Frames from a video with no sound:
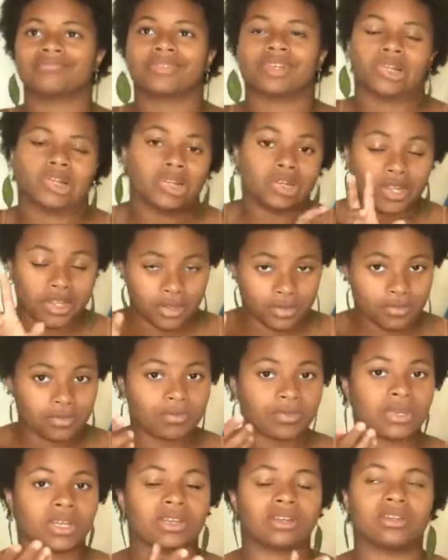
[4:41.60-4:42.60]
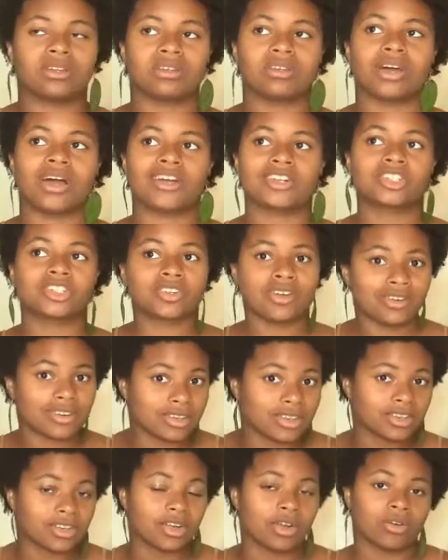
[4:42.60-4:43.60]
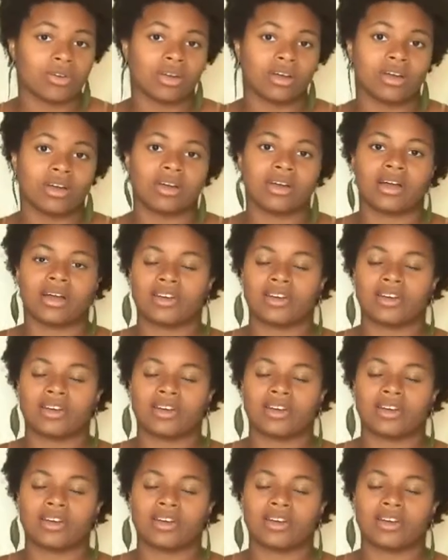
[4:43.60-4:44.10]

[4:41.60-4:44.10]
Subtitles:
limb in Ashtanga yoga,